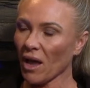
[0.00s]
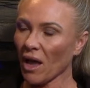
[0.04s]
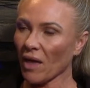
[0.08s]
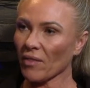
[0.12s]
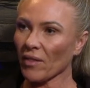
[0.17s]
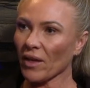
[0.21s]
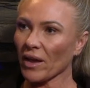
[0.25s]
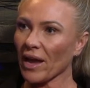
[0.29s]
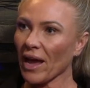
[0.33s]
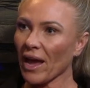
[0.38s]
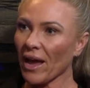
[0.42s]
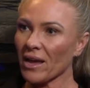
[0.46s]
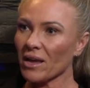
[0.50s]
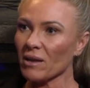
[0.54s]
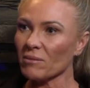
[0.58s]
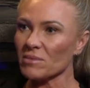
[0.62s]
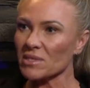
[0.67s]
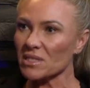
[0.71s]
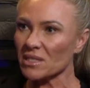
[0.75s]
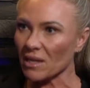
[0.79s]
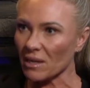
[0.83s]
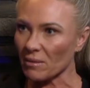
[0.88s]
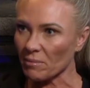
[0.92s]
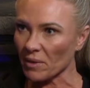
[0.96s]
I'm like, hey, I'm
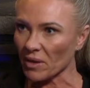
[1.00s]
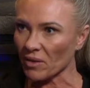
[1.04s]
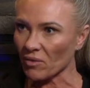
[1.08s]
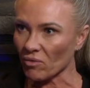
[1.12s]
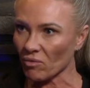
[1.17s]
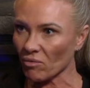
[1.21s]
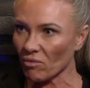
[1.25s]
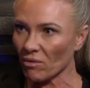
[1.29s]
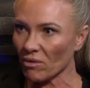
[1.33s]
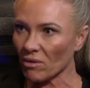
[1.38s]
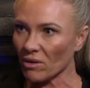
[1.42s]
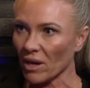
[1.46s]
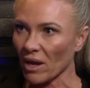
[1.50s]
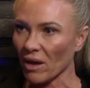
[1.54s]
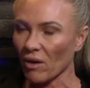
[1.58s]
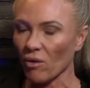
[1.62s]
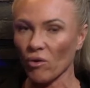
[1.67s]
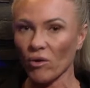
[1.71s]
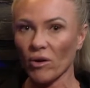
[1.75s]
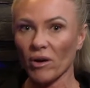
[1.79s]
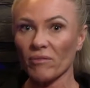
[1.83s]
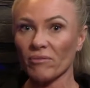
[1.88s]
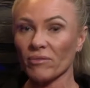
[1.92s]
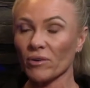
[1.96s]
sleeping through now,
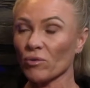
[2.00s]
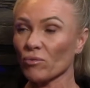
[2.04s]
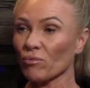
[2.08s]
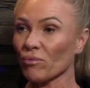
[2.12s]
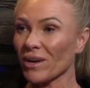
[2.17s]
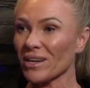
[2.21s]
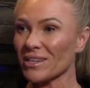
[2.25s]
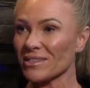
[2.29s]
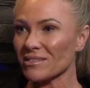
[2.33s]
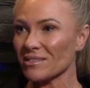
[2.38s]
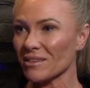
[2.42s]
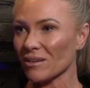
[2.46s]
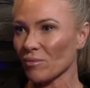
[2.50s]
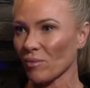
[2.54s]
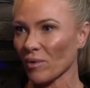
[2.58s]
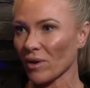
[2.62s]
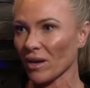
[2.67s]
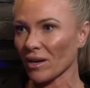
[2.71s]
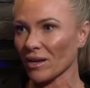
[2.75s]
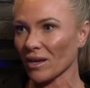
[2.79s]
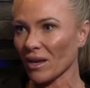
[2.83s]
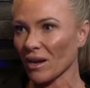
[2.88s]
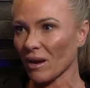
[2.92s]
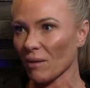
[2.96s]
or I feel rested when
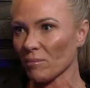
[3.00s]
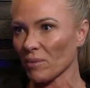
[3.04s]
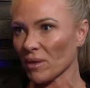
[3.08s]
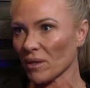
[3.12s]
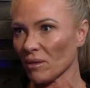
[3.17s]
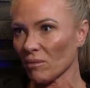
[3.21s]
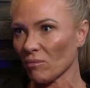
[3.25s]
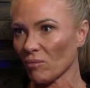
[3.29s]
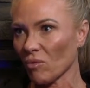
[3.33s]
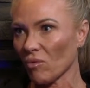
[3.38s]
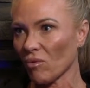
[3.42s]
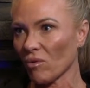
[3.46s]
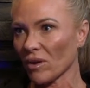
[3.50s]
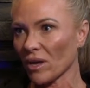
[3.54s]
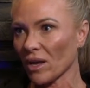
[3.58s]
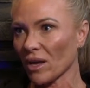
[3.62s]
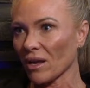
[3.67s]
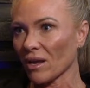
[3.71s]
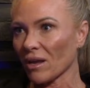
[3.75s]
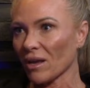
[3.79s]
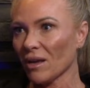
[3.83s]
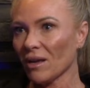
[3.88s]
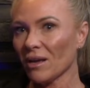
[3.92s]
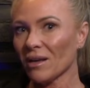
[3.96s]
I get up in the morning.